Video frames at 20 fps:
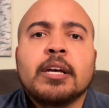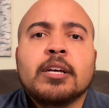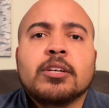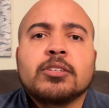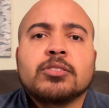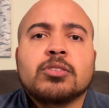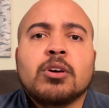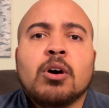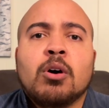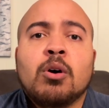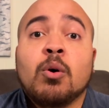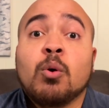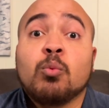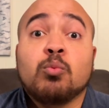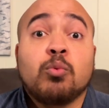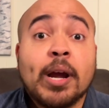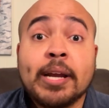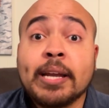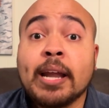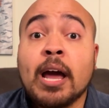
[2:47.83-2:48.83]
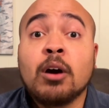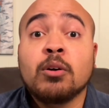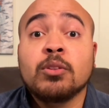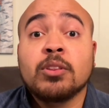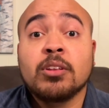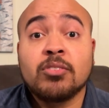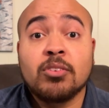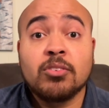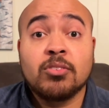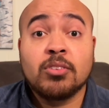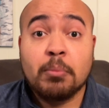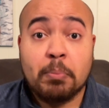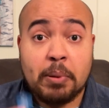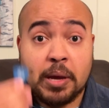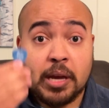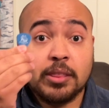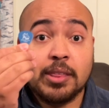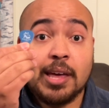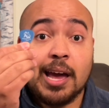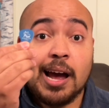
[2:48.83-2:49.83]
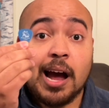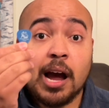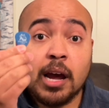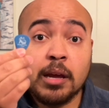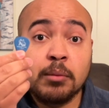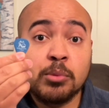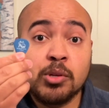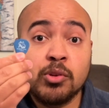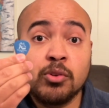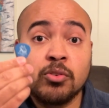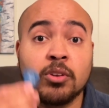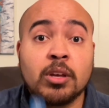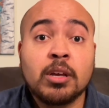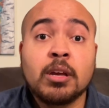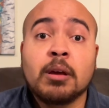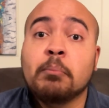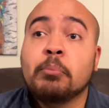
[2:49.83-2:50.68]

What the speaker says: So right now, this is the pick that I'm using,